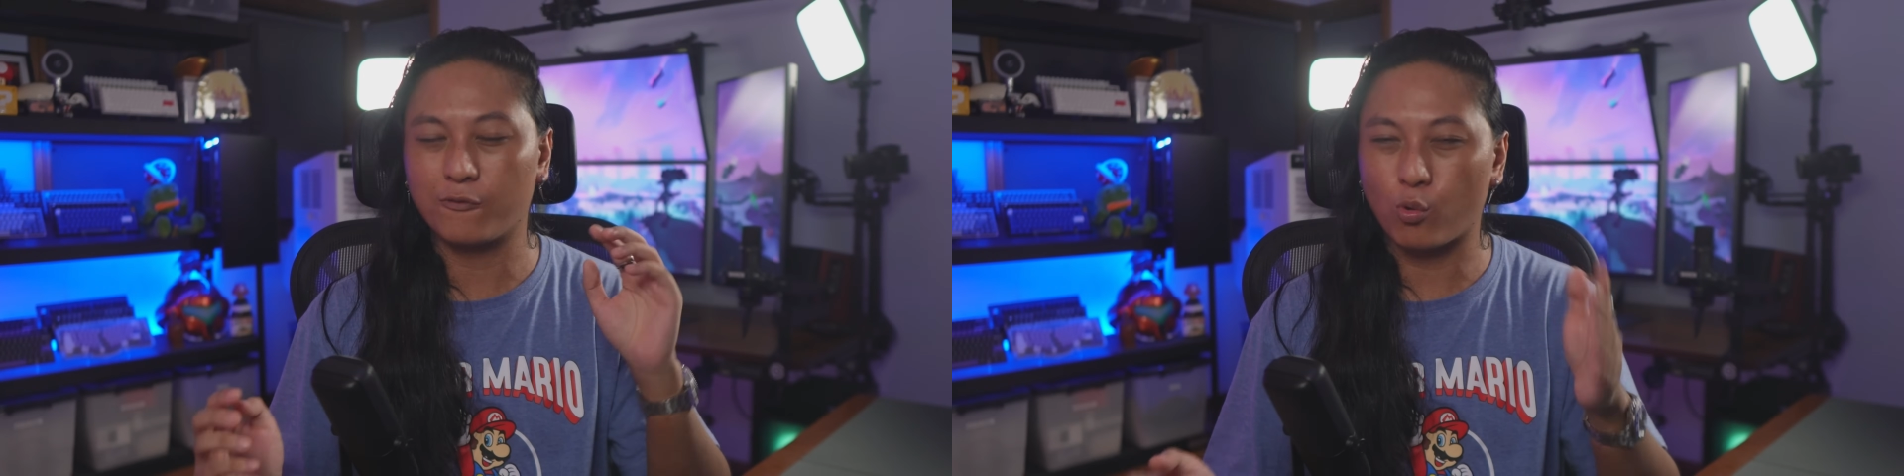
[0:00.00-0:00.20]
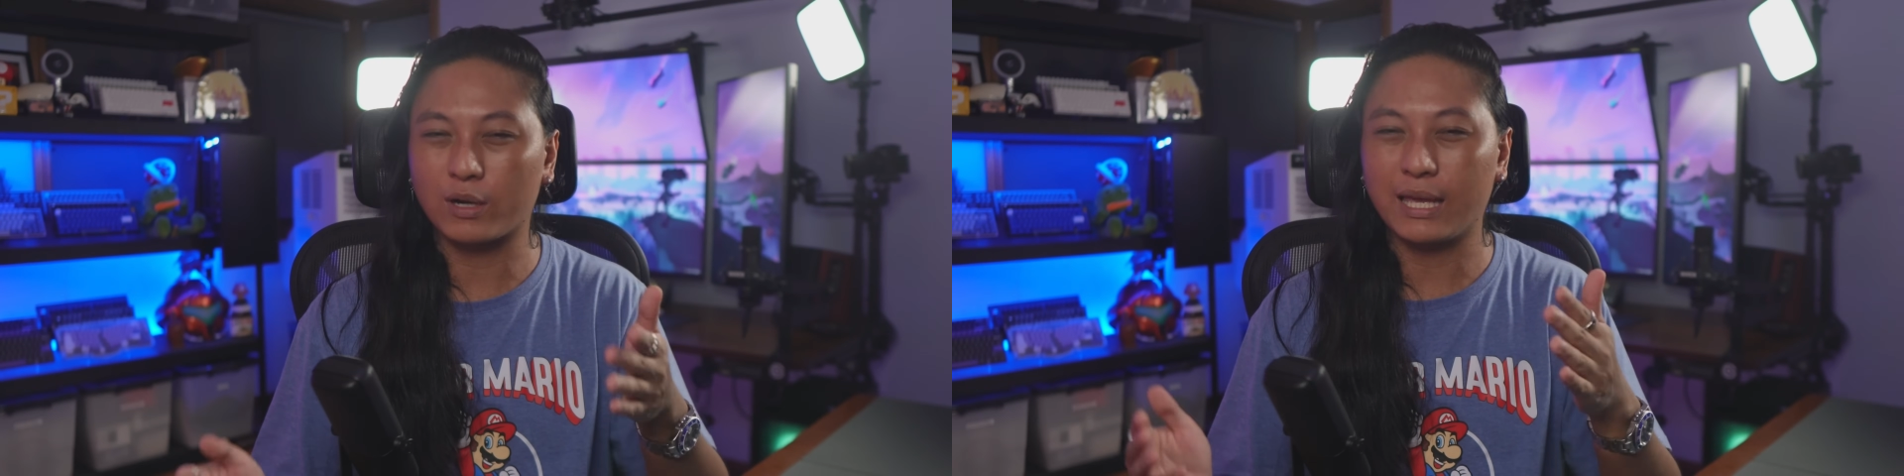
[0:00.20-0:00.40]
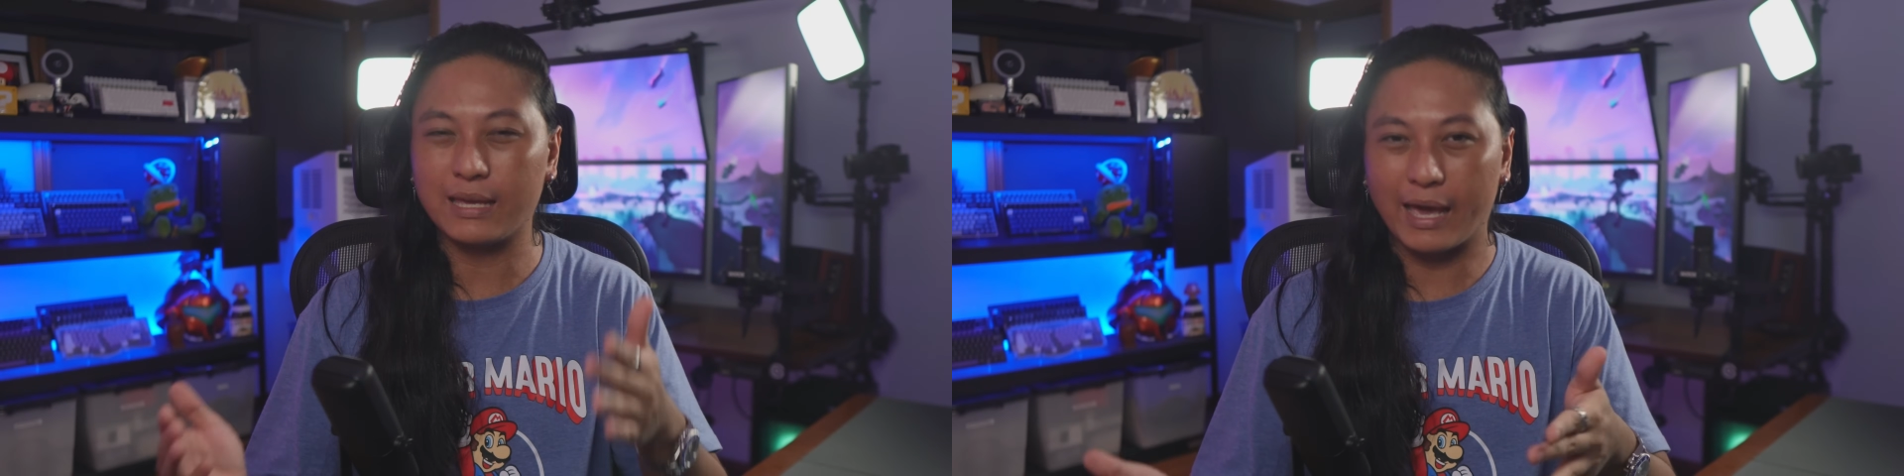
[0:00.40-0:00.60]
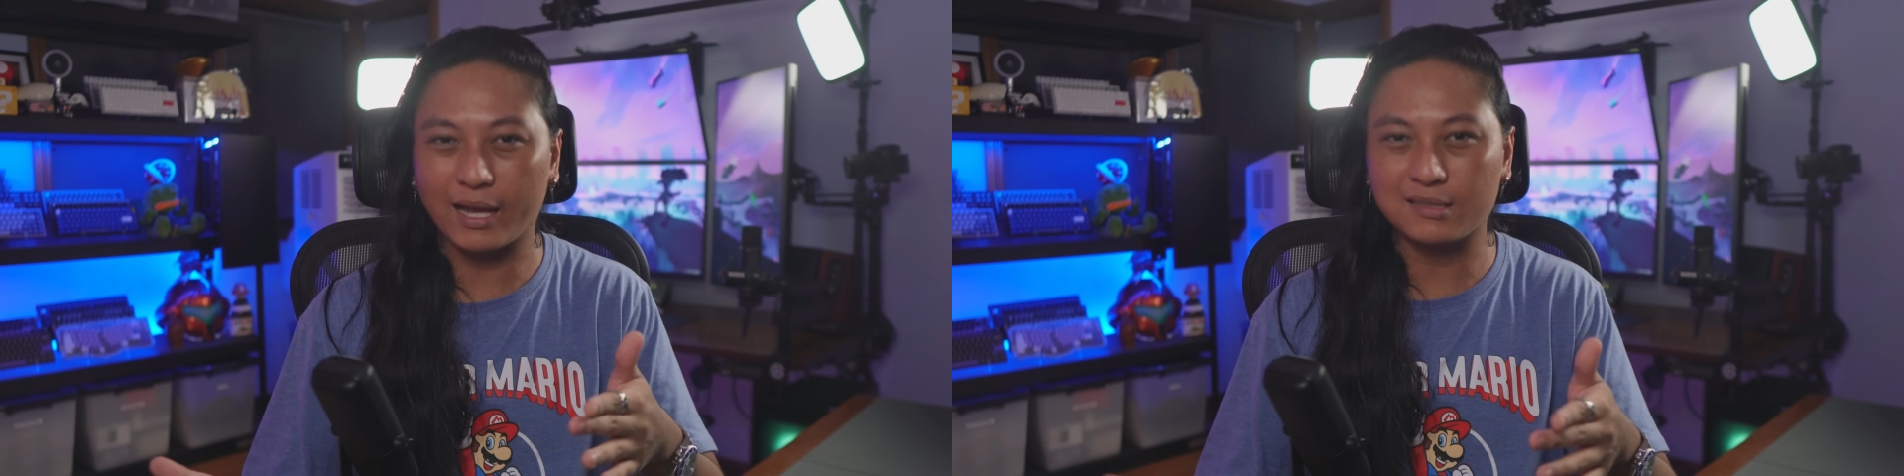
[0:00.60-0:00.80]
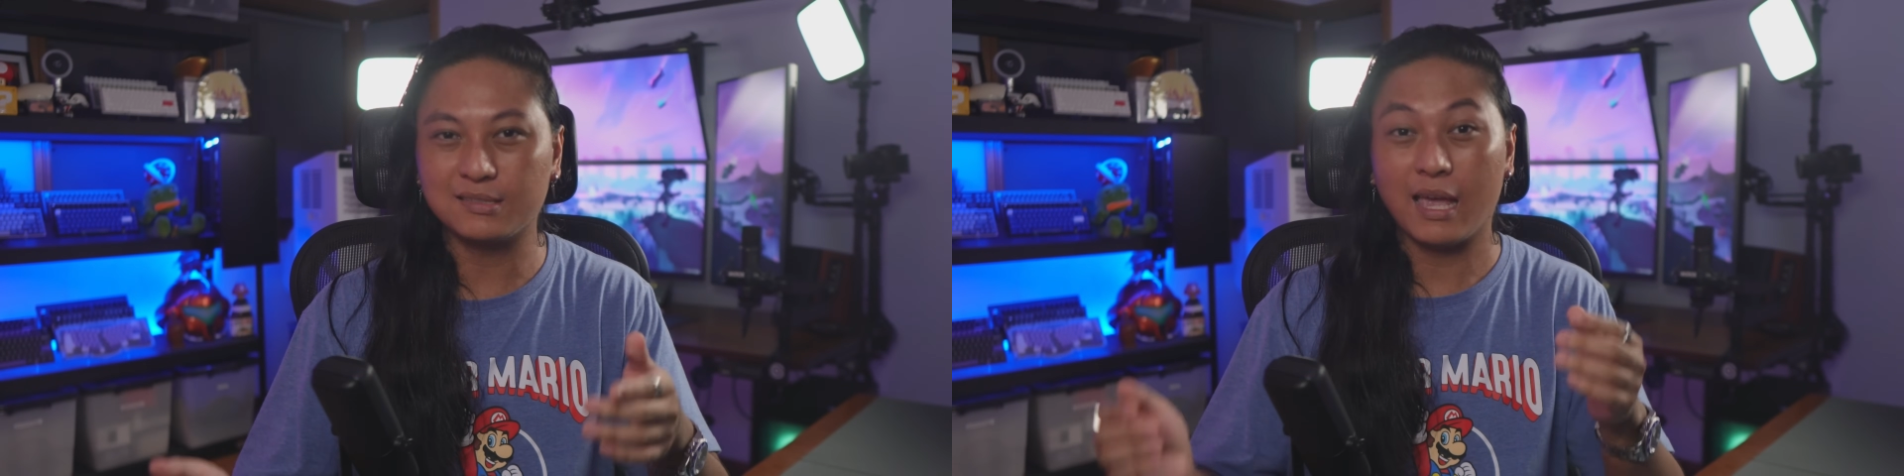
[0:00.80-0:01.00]
four K
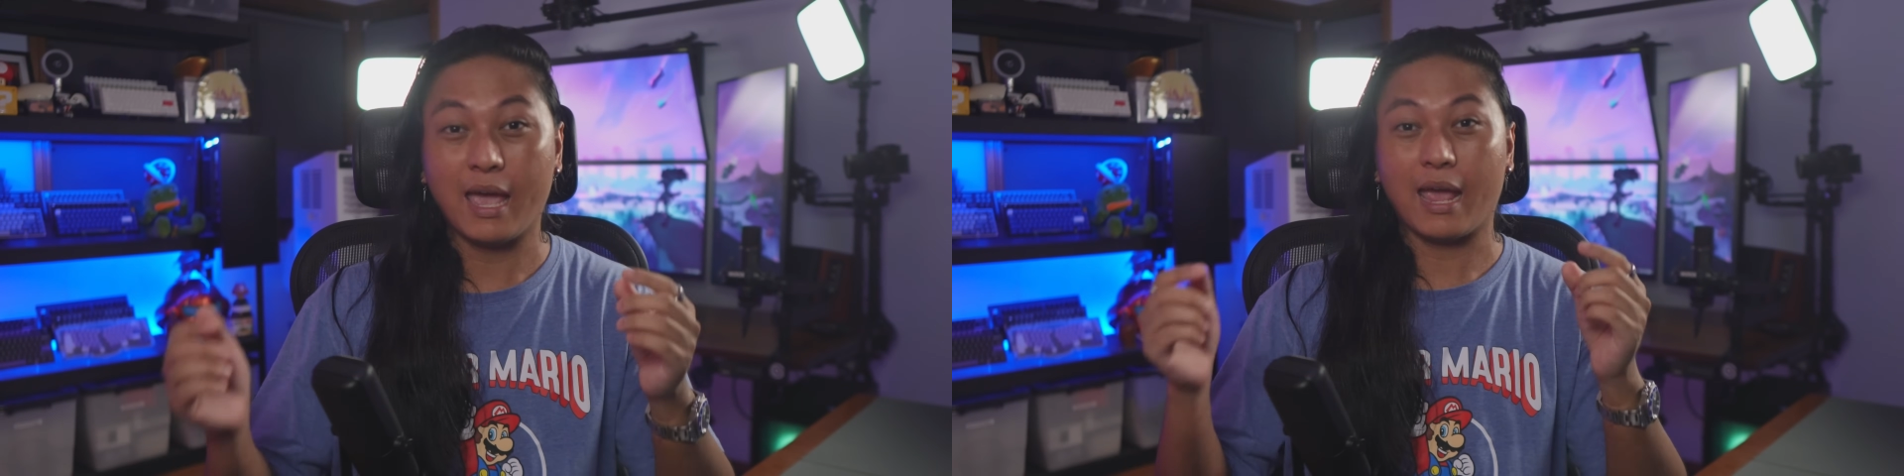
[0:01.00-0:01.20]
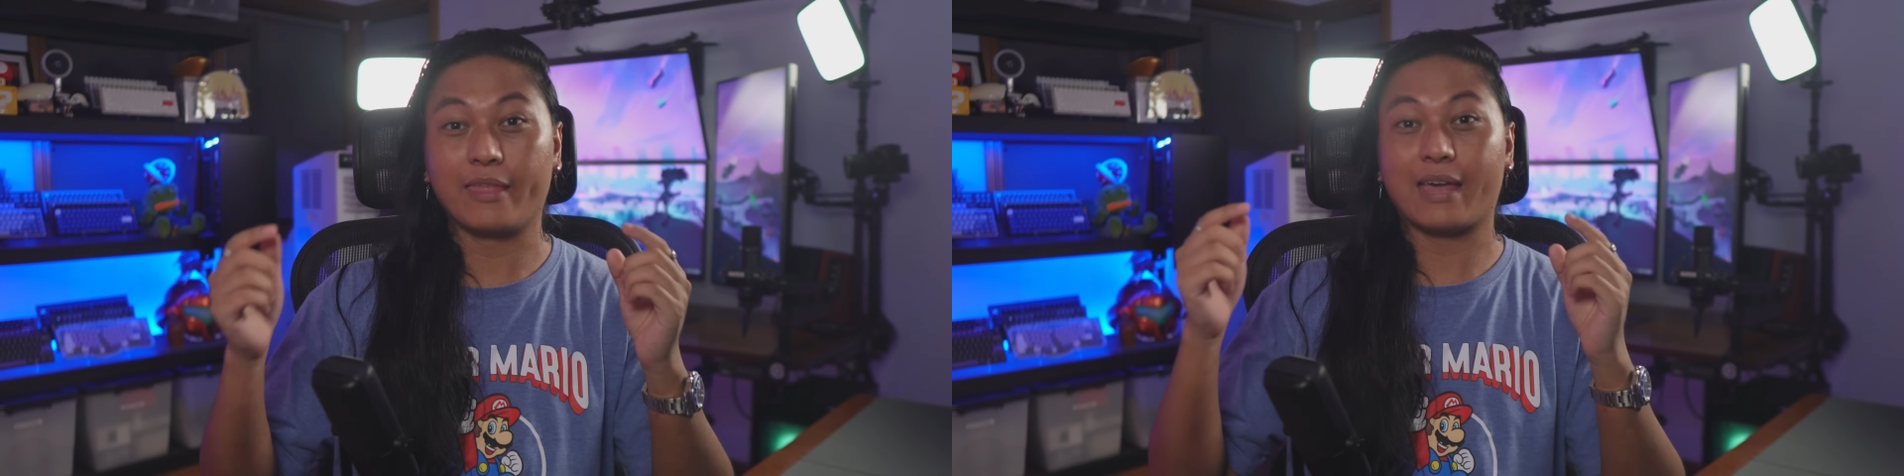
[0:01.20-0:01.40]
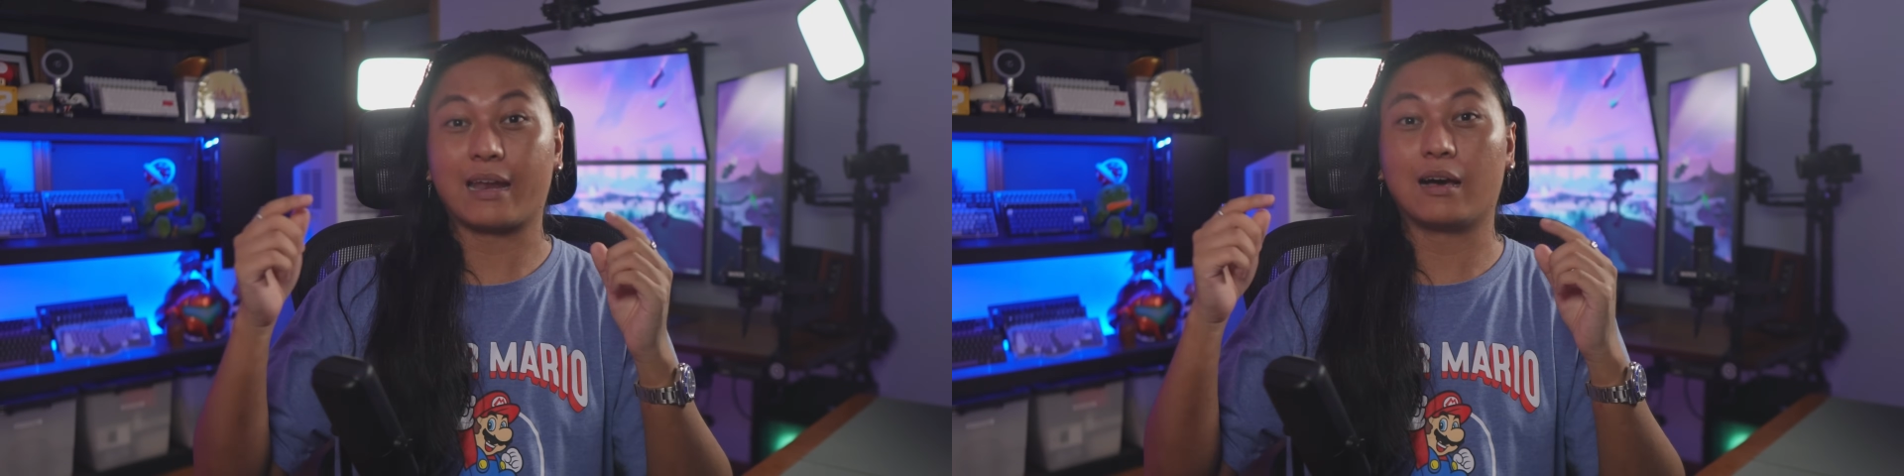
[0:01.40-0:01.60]
X, and that